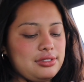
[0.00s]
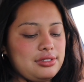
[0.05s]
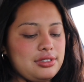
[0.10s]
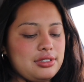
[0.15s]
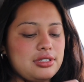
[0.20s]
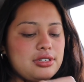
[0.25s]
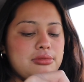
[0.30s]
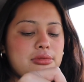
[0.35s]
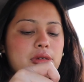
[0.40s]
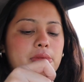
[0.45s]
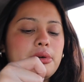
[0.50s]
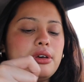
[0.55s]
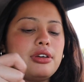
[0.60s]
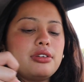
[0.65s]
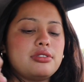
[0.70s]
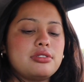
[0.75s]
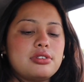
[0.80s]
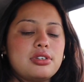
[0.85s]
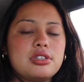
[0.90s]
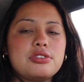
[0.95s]
This is my
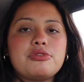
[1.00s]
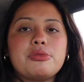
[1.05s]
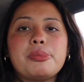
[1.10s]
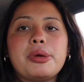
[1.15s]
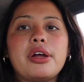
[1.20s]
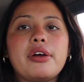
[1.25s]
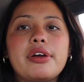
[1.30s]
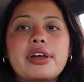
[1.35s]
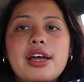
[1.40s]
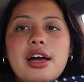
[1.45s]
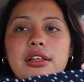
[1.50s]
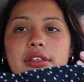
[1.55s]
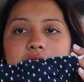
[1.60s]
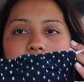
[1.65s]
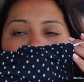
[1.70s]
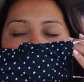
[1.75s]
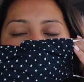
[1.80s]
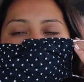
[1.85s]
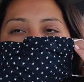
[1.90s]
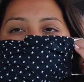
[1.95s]
mask. It's from Perry
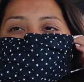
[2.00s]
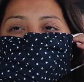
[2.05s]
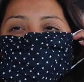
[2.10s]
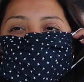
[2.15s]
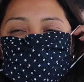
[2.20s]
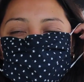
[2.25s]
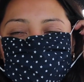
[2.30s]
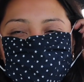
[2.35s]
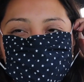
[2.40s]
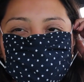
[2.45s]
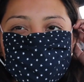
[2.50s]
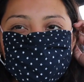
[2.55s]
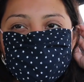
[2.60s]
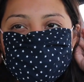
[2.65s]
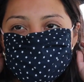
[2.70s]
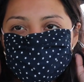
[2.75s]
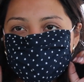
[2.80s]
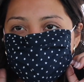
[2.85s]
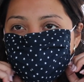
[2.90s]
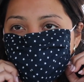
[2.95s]
Ellis. My
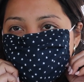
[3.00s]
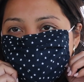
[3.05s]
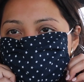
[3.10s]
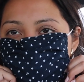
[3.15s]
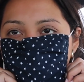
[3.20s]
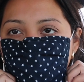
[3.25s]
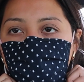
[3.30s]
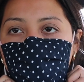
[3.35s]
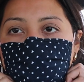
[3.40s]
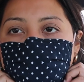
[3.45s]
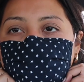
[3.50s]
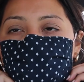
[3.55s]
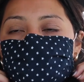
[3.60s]
manager got it for me.